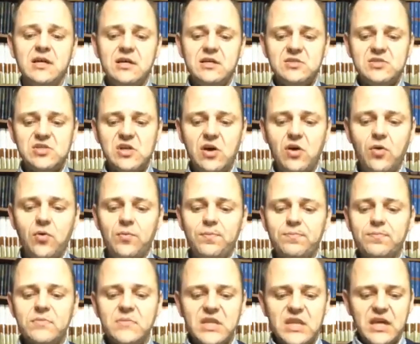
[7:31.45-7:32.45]
So
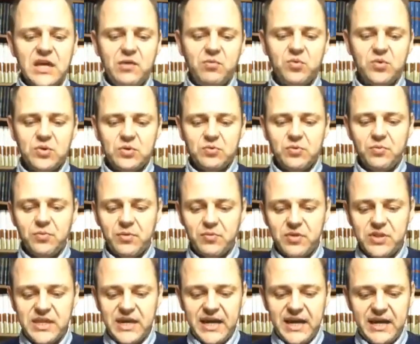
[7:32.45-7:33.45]
I want to remember
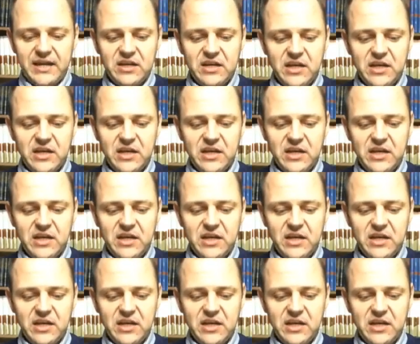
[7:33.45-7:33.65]
that.